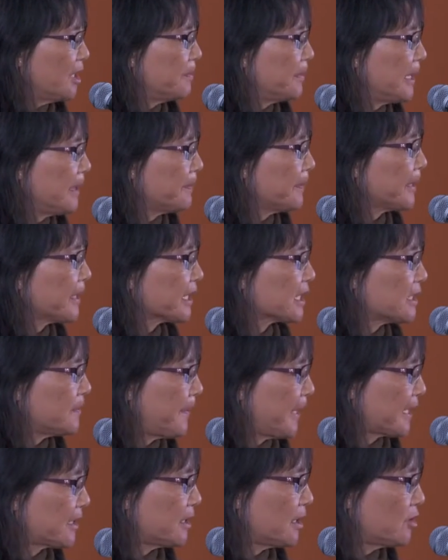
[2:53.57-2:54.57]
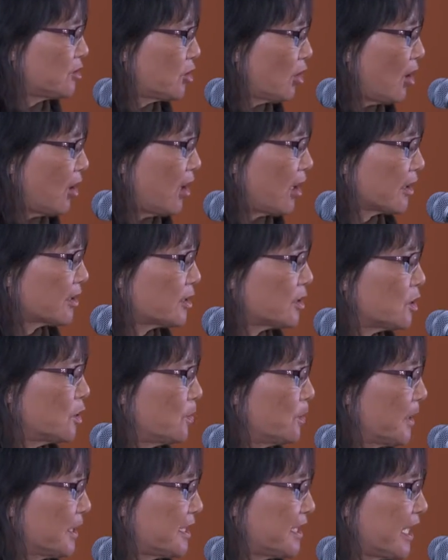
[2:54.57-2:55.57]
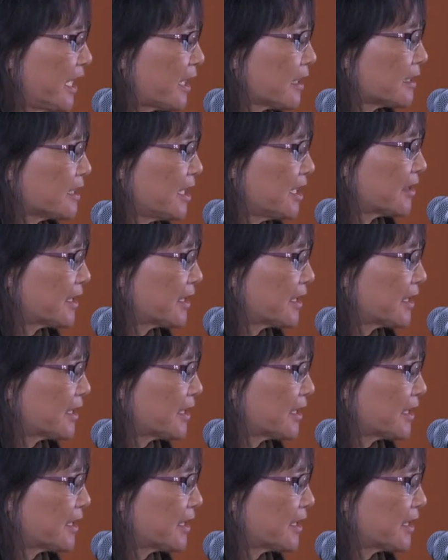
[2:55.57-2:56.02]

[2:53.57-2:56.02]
people expected dogs to protect their